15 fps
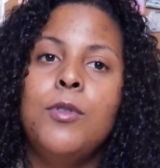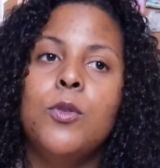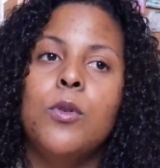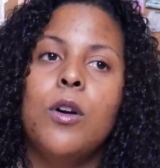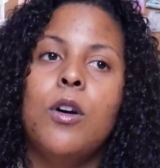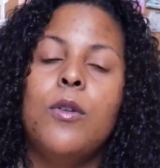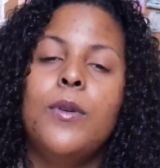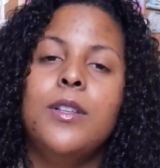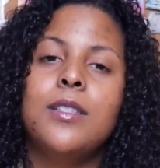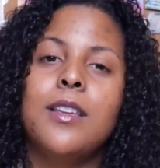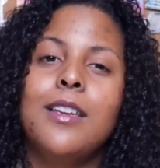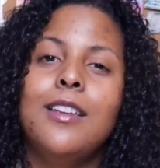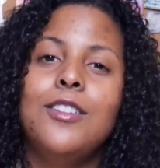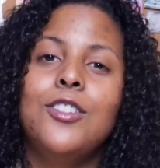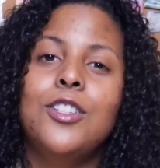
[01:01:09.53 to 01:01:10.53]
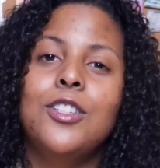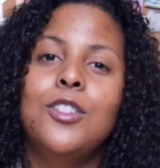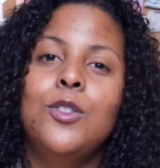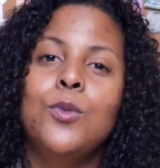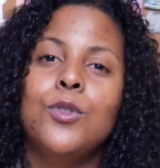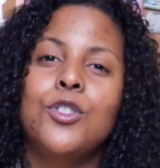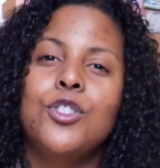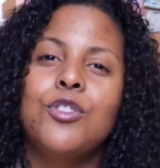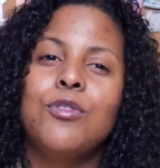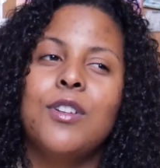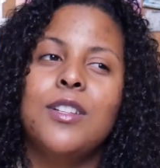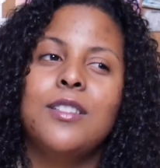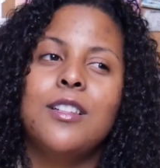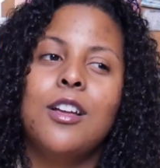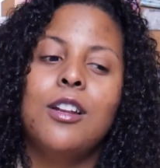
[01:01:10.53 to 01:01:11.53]
you were always anxious, you were
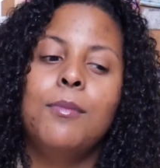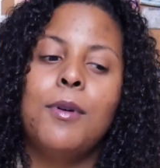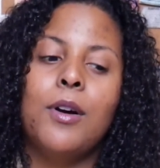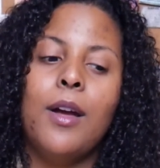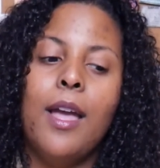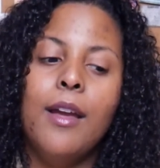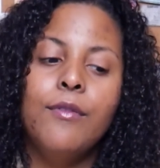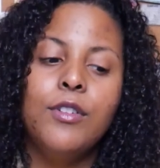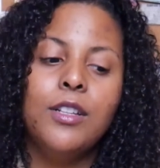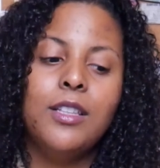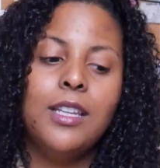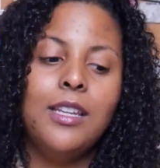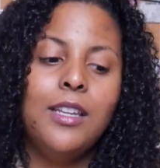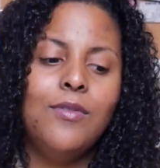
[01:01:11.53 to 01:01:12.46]
stressed out about everything,